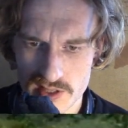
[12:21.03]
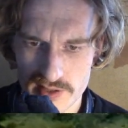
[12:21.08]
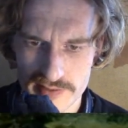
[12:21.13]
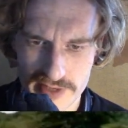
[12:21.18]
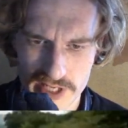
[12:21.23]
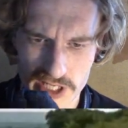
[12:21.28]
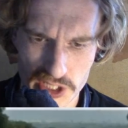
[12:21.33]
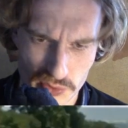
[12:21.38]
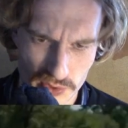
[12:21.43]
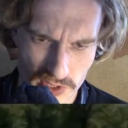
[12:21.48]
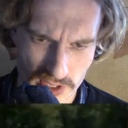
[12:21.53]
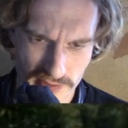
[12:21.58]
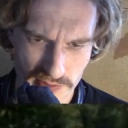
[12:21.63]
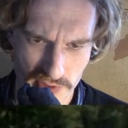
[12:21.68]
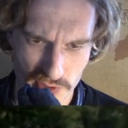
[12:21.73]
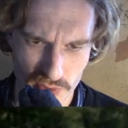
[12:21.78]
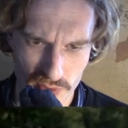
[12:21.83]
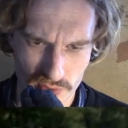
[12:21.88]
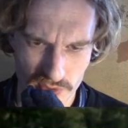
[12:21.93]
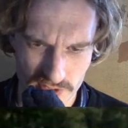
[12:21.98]
If any one of
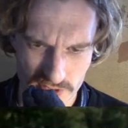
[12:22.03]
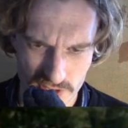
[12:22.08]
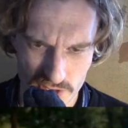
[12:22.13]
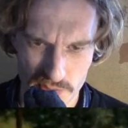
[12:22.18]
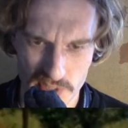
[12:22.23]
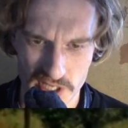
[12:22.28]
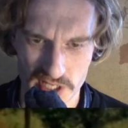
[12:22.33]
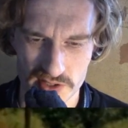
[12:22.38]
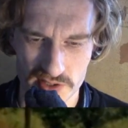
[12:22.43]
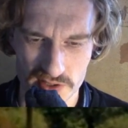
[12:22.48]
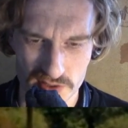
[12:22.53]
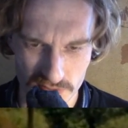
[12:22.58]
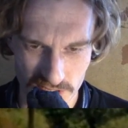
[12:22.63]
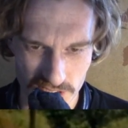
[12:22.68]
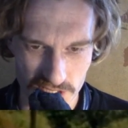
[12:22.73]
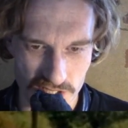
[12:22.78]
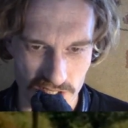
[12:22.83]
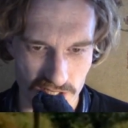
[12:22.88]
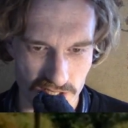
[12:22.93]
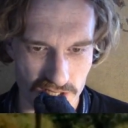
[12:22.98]
you wants to make a
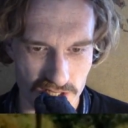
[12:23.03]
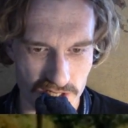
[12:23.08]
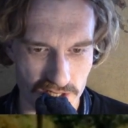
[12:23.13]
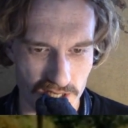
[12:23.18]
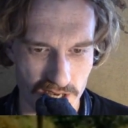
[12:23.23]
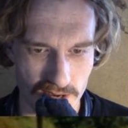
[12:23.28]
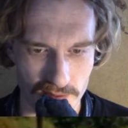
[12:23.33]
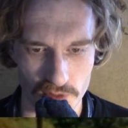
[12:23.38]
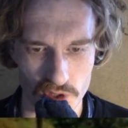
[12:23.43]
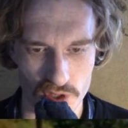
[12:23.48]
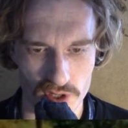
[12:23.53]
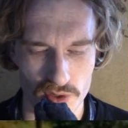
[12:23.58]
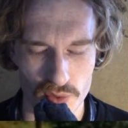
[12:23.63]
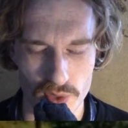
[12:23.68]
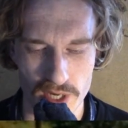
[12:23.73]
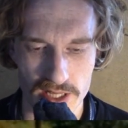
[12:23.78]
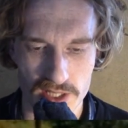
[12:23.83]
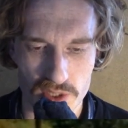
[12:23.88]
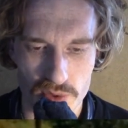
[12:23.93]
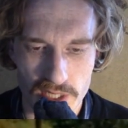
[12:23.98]
screenshot, I'm gonna
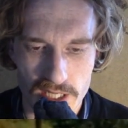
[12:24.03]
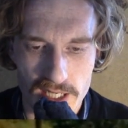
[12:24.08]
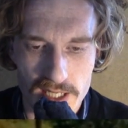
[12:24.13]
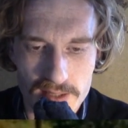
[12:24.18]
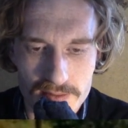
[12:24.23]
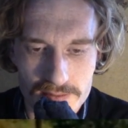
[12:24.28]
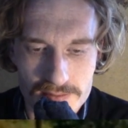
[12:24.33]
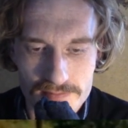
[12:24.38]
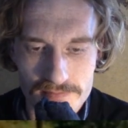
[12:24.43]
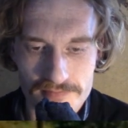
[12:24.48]
wait quickly.